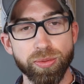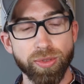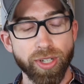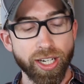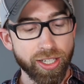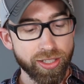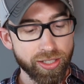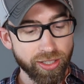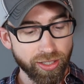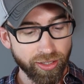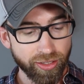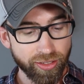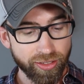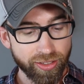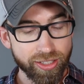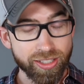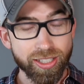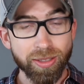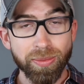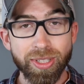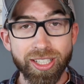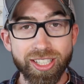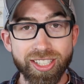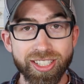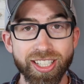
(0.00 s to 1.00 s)
ranting, because
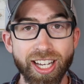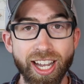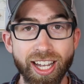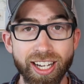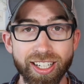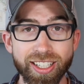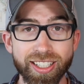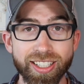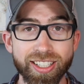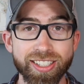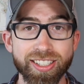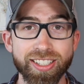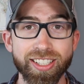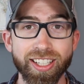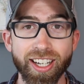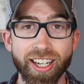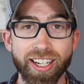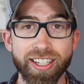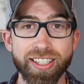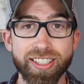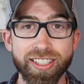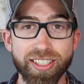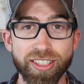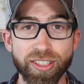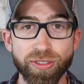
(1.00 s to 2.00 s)
I'm excited, because the
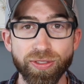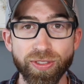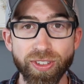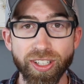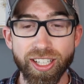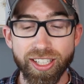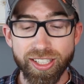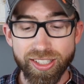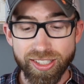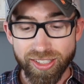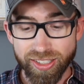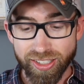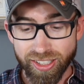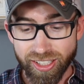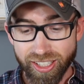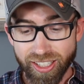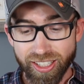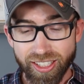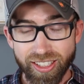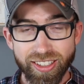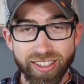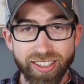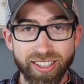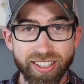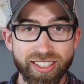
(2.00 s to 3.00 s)
idea phase,
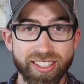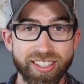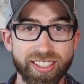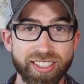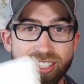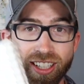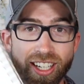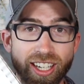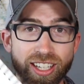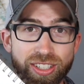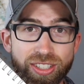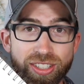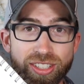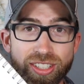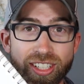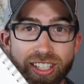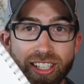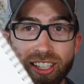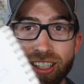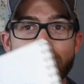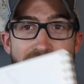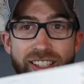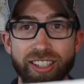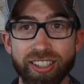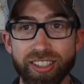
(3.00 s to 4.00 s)
this
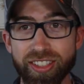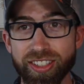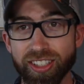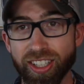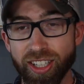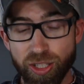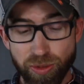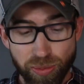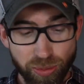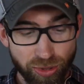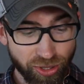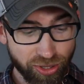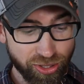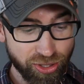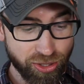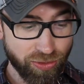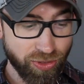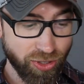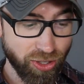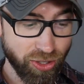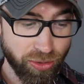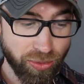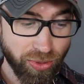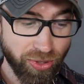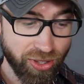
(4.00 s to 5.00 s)
sketchbook is
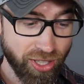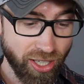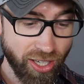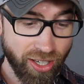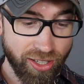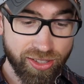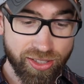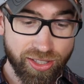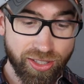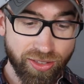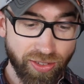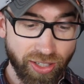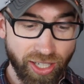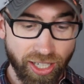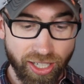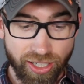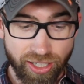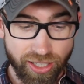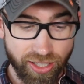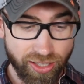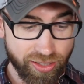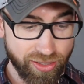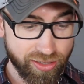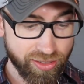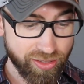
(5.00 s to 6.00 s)
filled with tons of
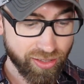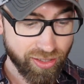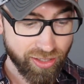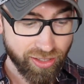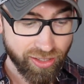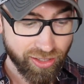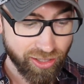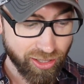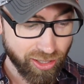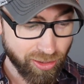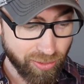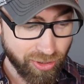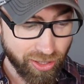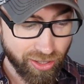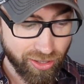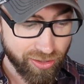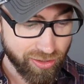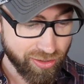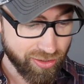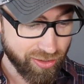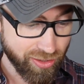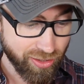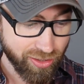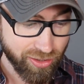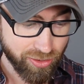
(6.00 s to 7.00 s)
ideas. I mean,
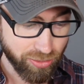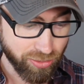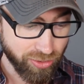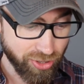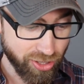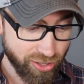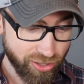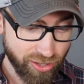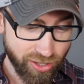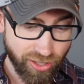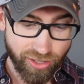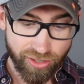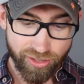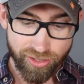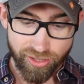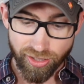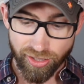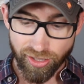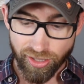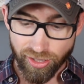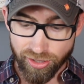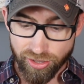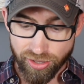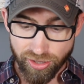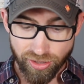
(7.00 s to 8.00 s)
there's weird things in
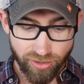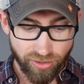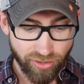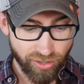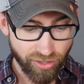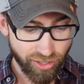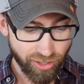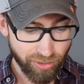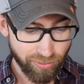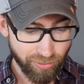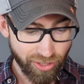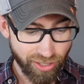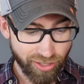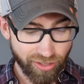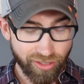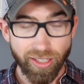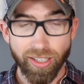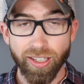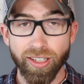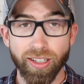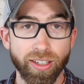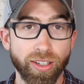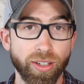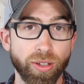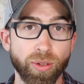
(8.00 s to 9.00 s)
here too that I'm like,
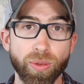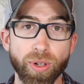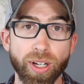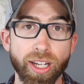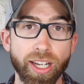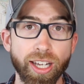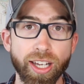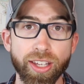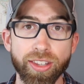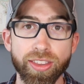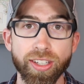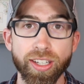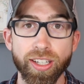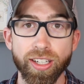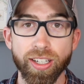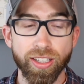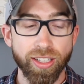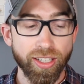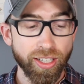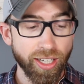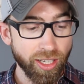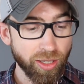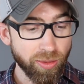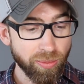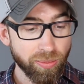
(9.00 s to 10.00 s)
I don't know why I thought of
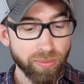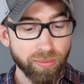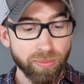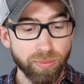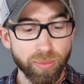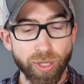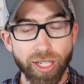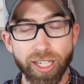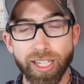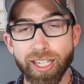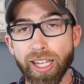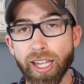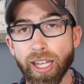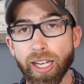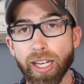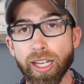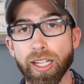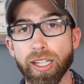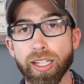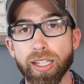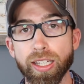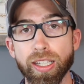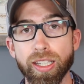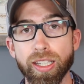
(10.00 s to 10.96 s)
that, but I did.